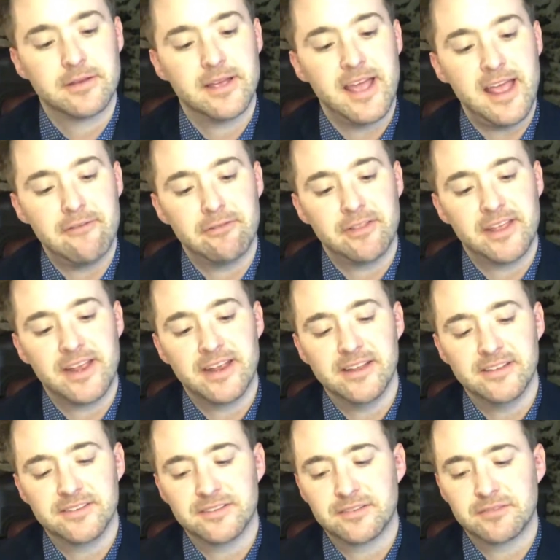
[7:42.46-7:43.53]
Everything
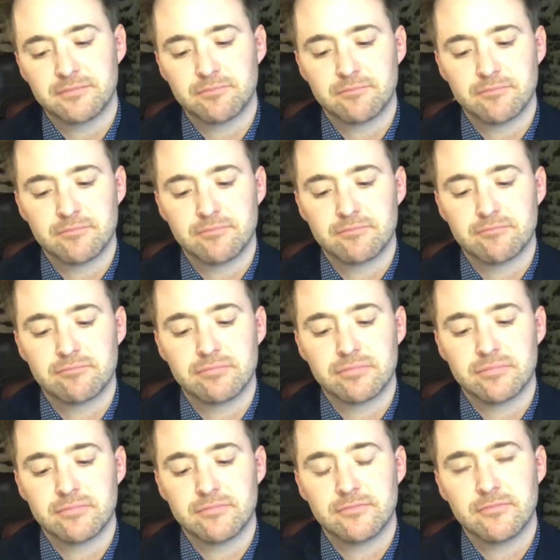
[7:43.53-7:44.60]
is
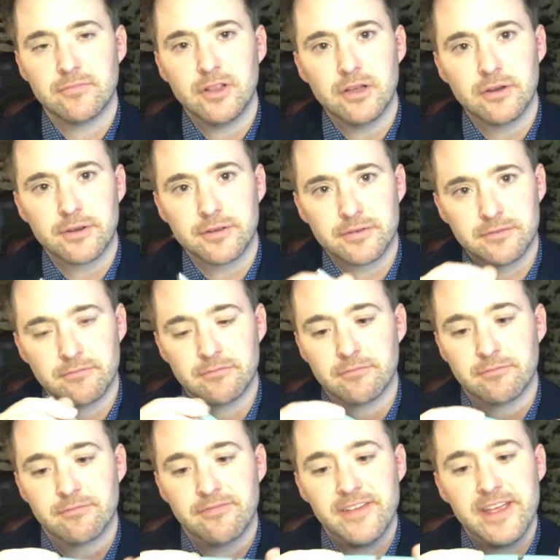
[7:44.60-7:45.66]
looks and
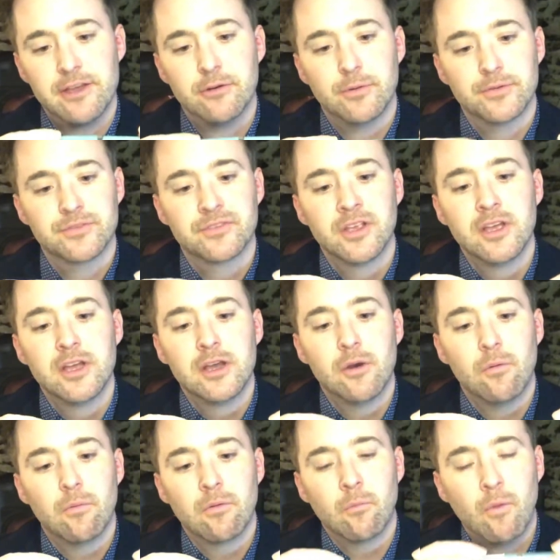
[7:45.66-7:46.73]
feels
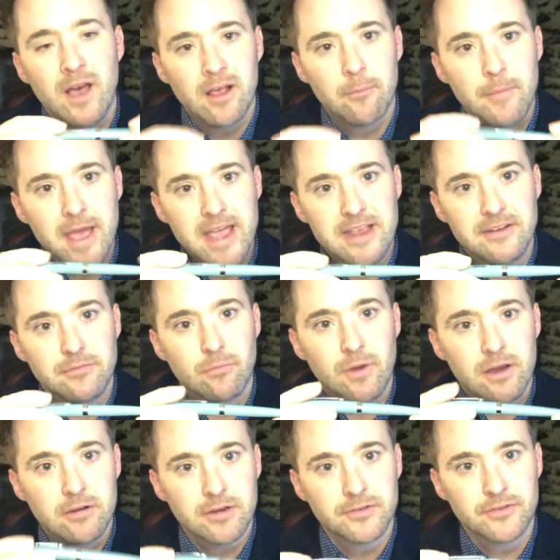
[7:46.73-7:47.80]
well made,
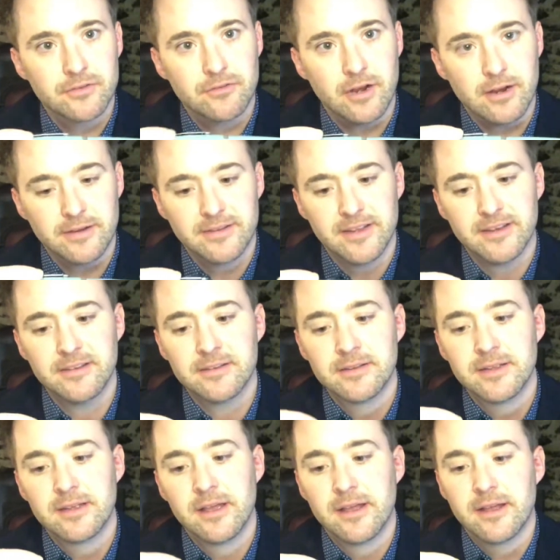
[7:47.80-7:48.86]
well constructed,
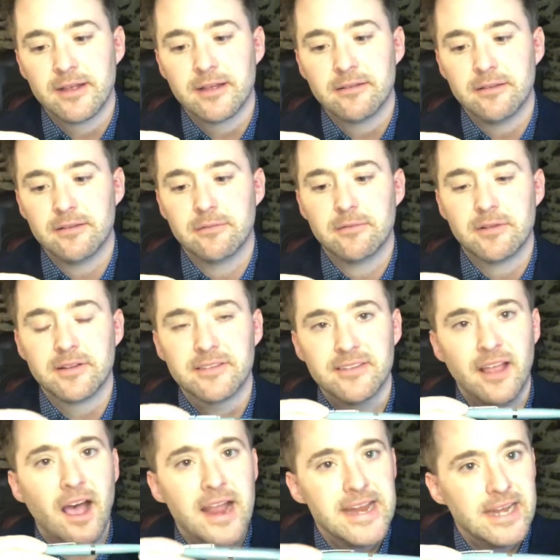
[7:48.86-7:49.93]

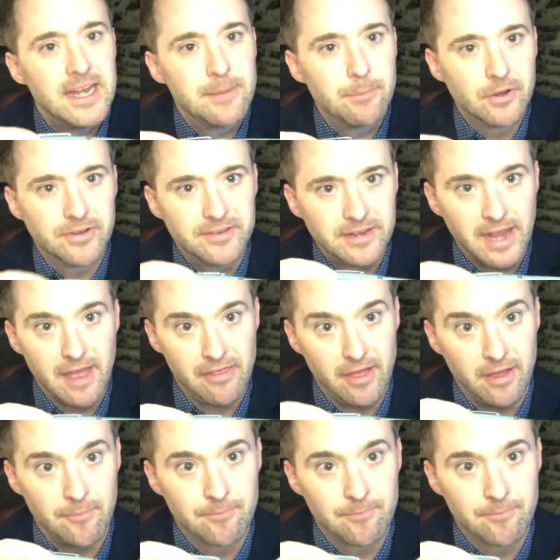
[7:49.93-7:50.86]
tightly put together